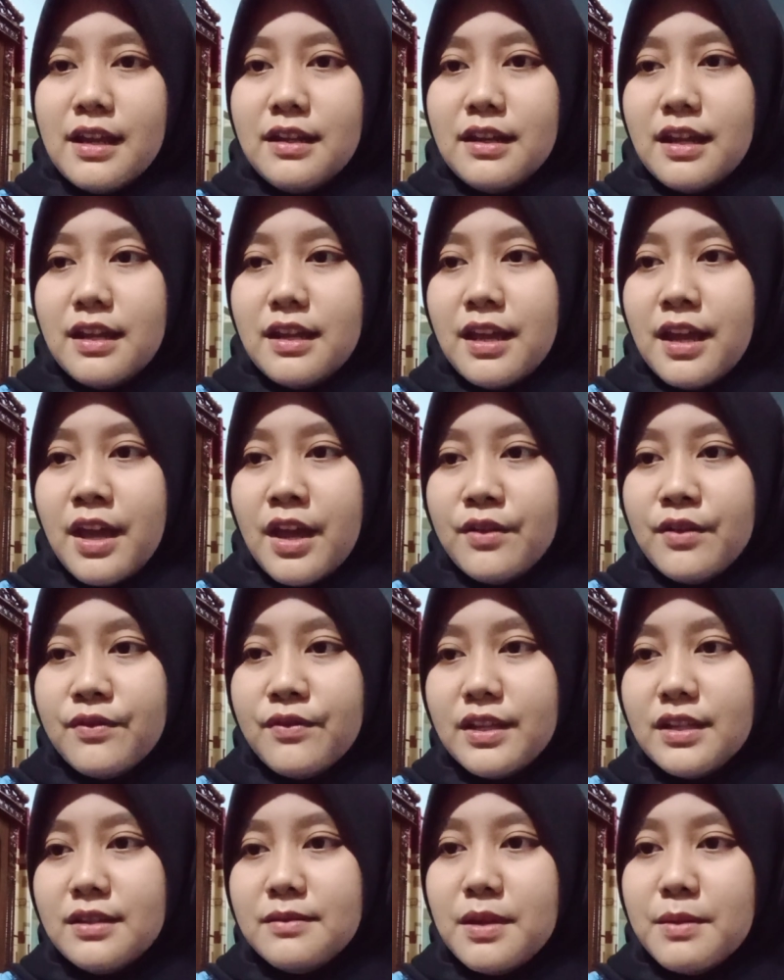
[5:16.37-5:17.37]
They
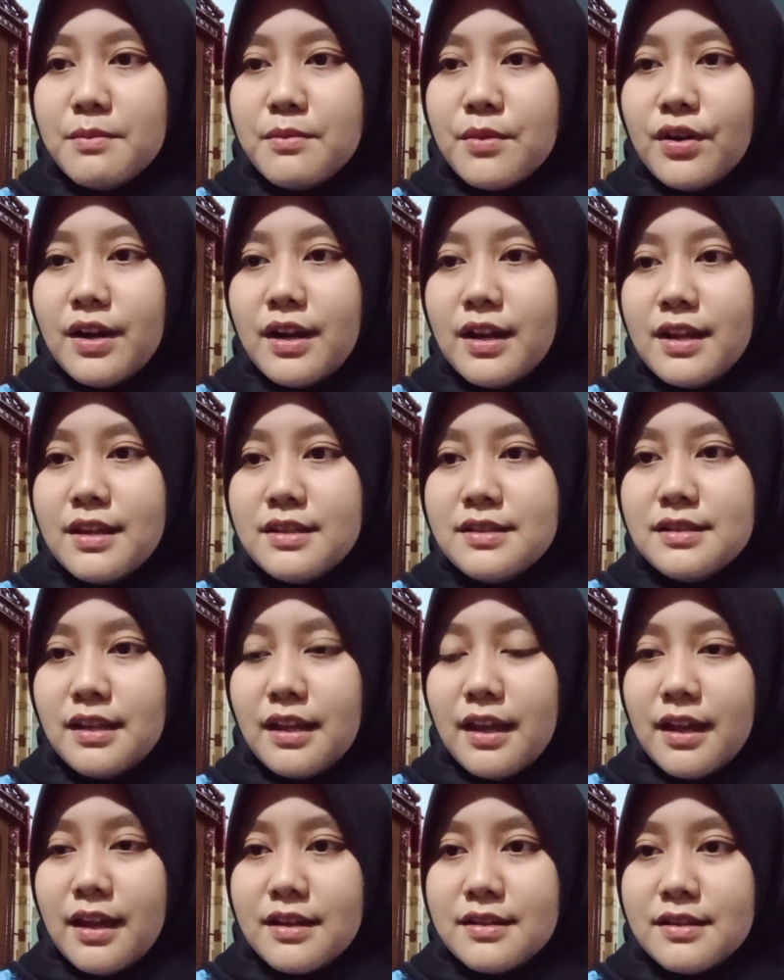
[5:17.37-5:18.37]
haven't memorized
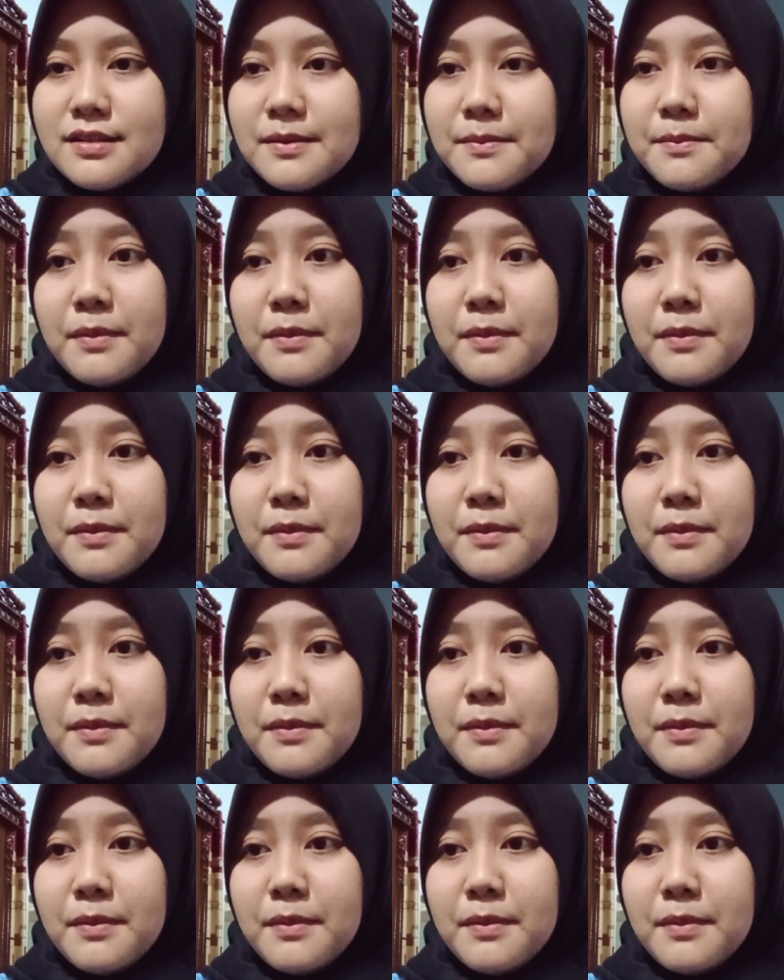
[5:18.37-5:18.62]
as